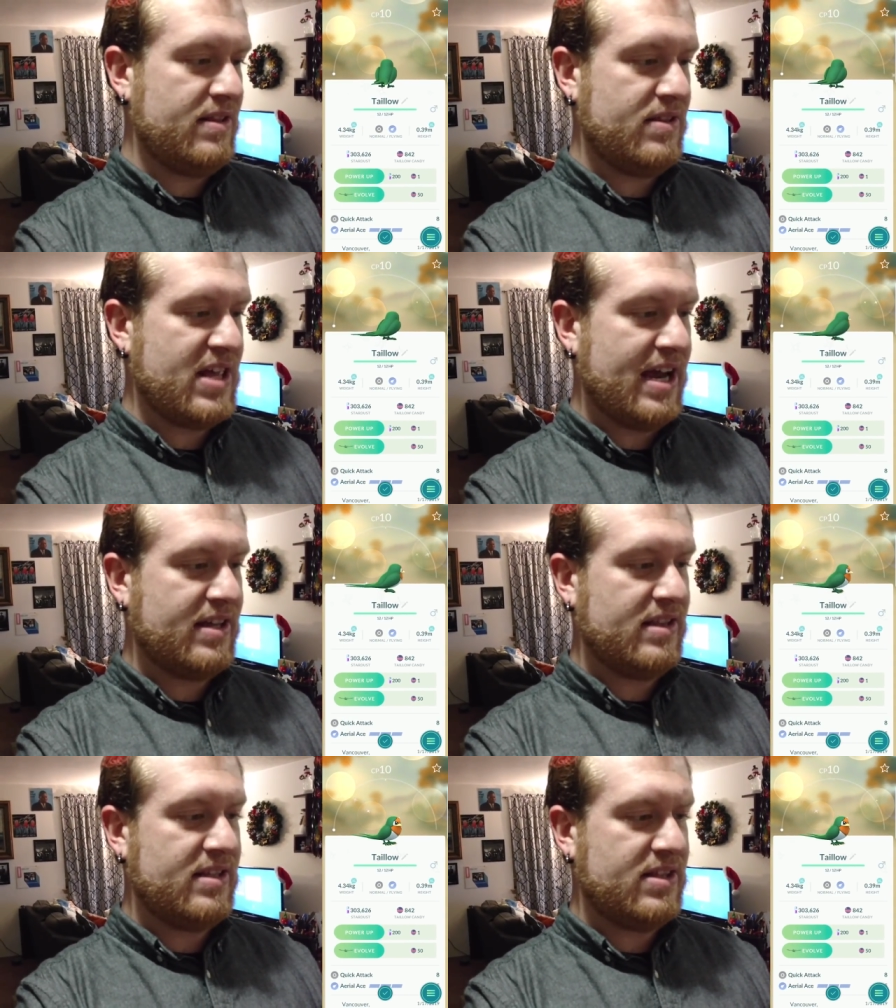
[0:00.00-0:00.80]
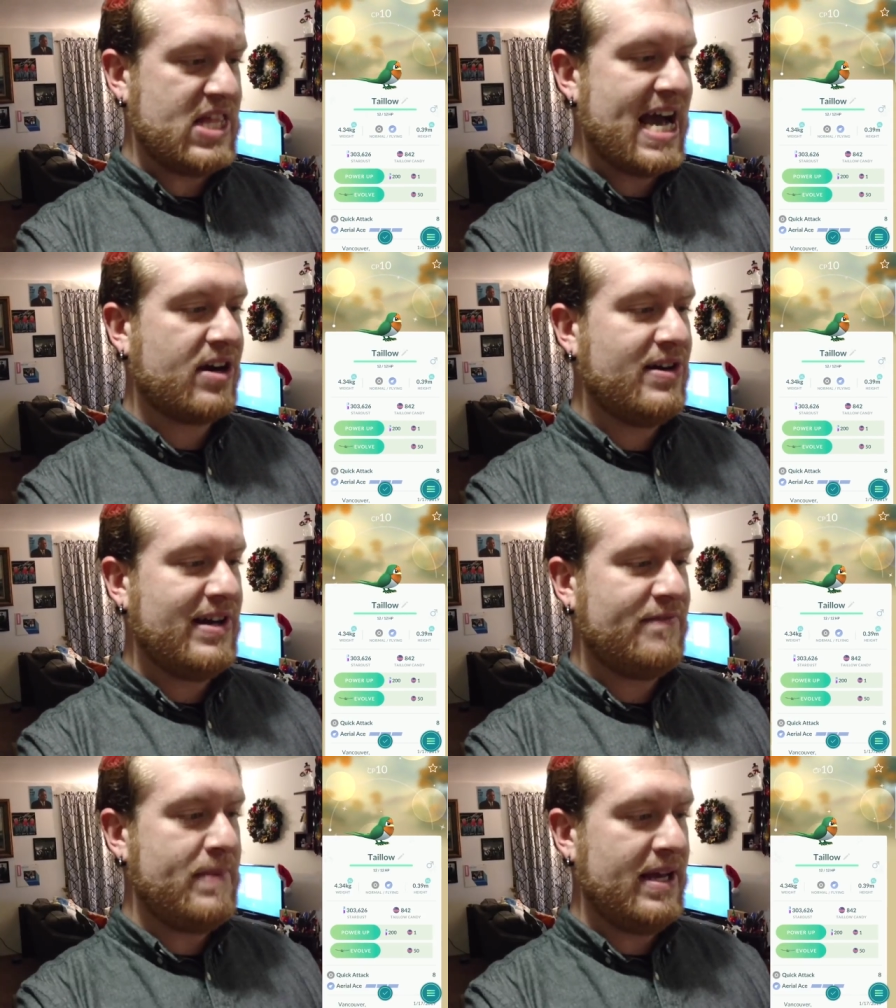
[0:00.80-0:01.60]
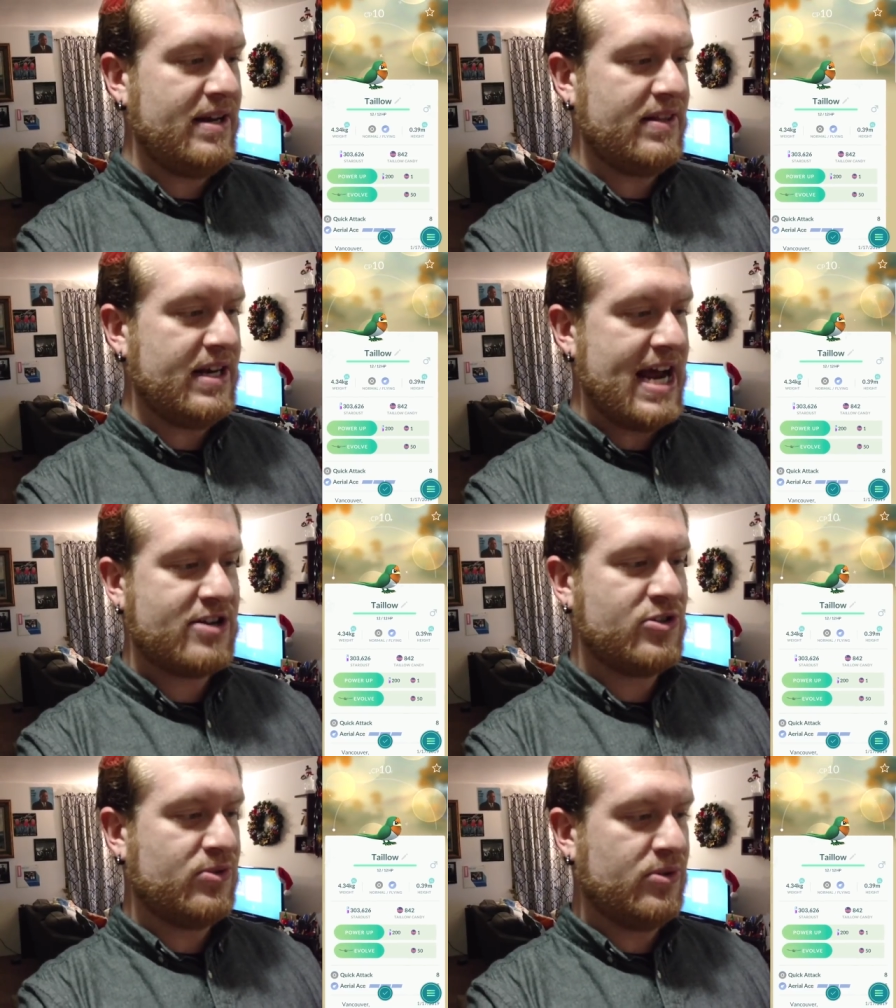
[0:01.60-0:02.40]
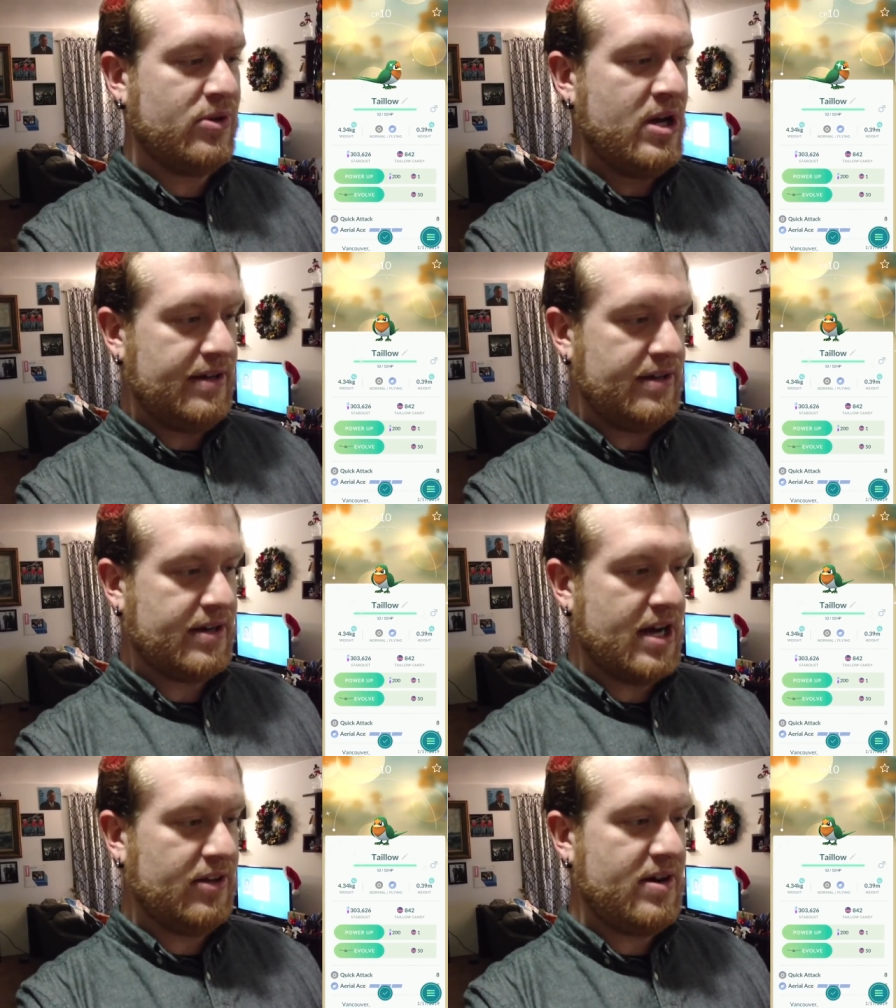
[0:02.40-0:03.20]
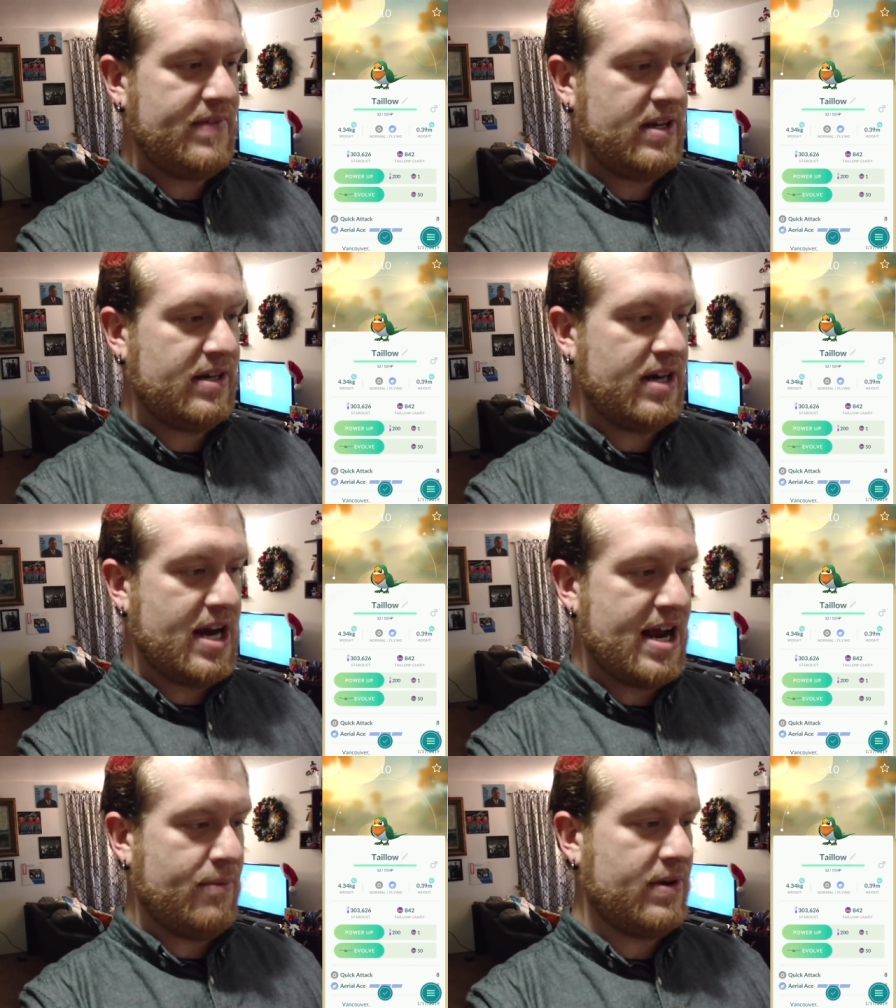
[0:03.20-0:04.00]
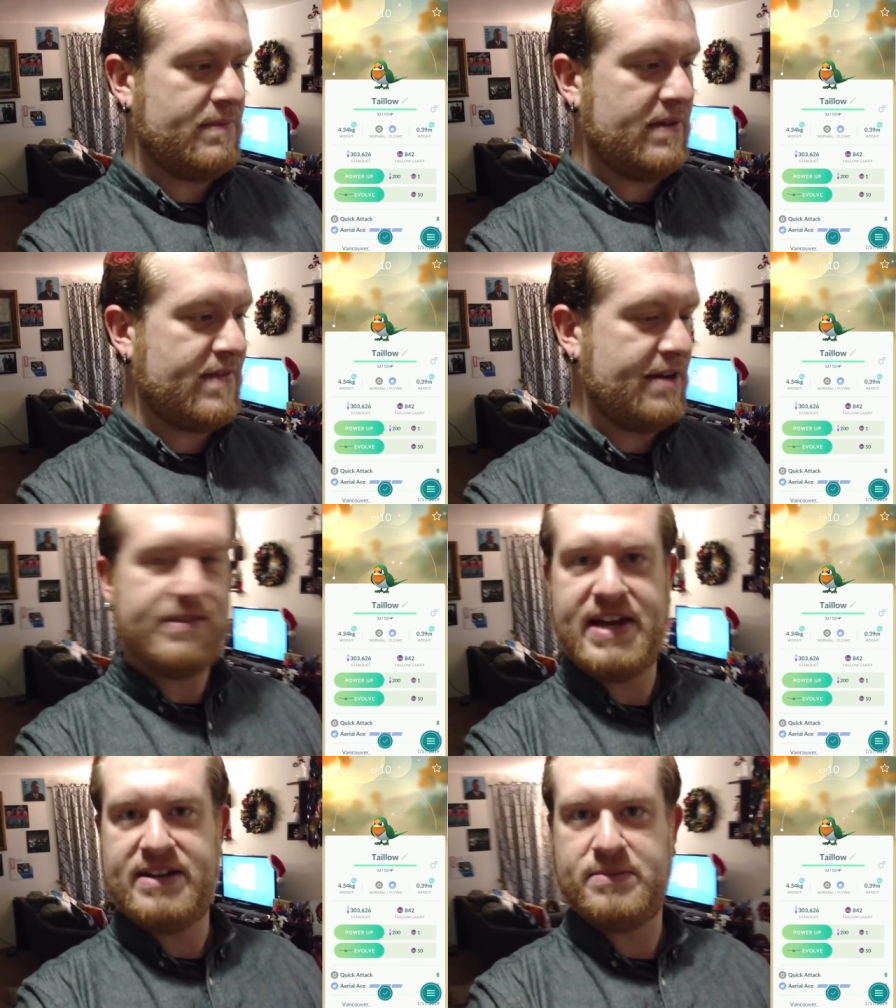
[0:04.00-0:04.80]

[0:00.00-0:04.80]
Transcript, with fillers: like that could have been the natural color of it, and I would have been fine with that as